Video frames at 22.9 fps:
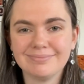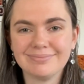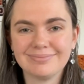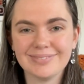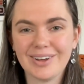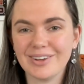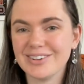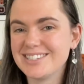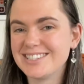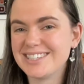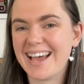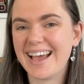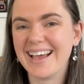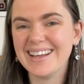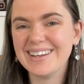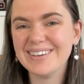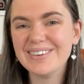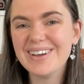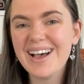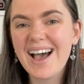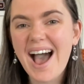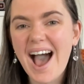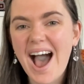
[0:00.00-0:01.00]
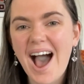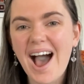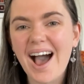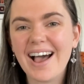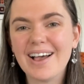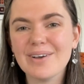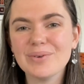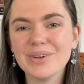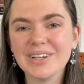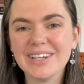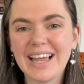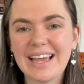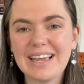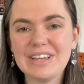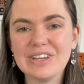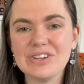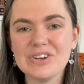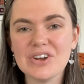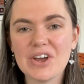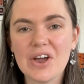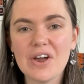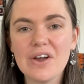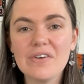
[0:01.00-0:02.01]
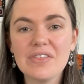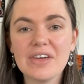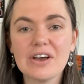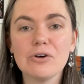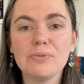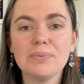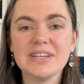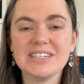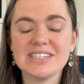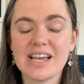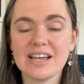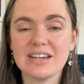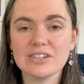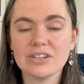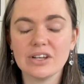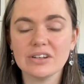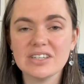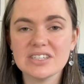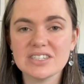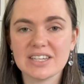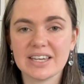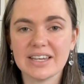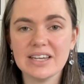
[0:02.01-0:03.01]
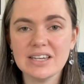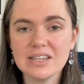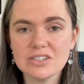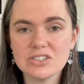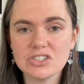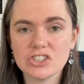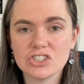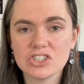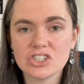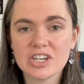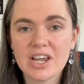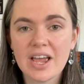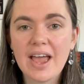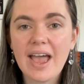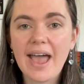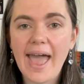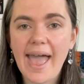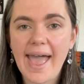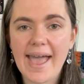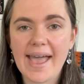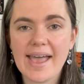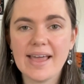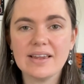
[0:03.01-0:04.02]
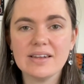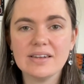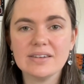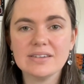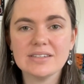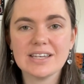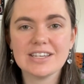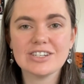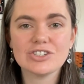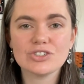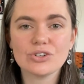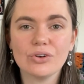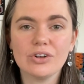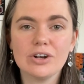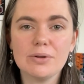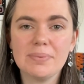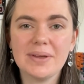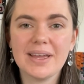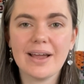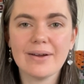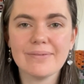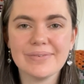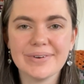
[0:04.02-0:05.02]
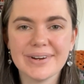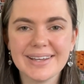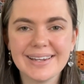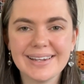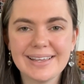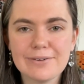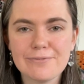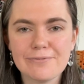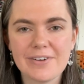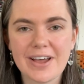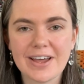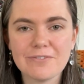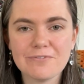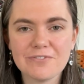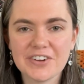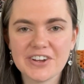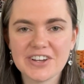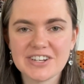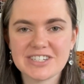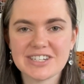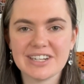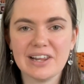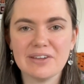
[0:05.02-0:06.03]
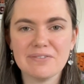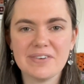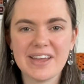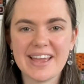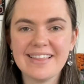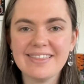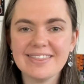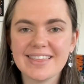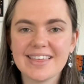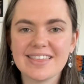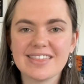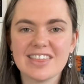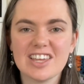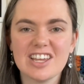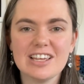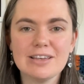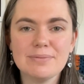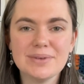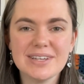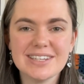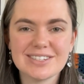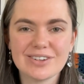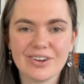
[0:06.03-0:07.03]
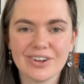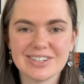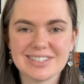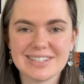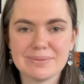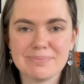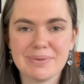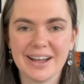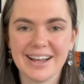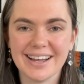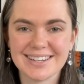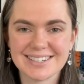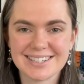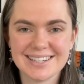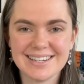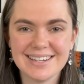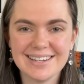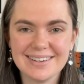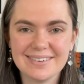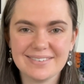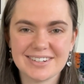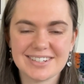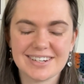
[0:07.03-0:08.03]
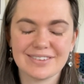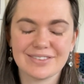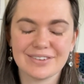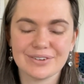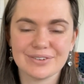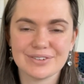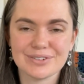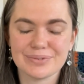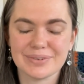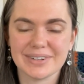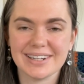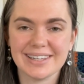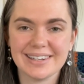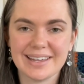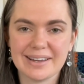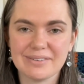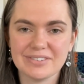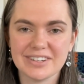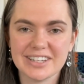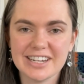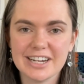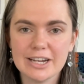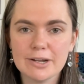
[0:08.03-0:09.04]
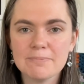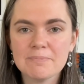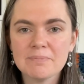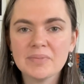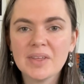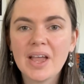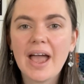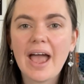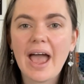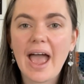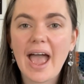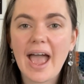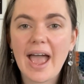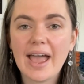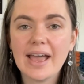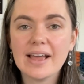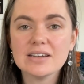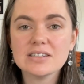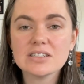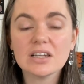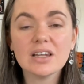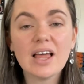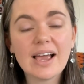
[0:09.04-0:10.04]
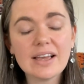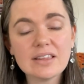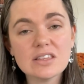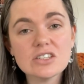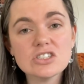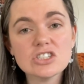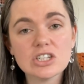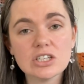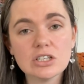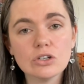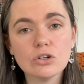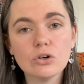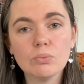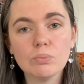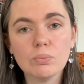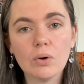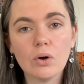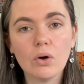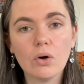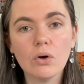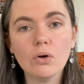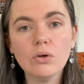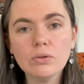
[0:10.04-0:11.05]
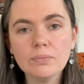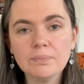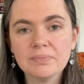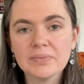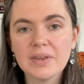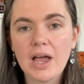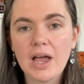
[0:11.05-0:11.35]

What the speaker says: on sale, I will let you know. They will be $10 each, and it's sure to be a really fun virtual event. The theme is Aussie Party, which I thought was really lovely. And like the Jingle Ball,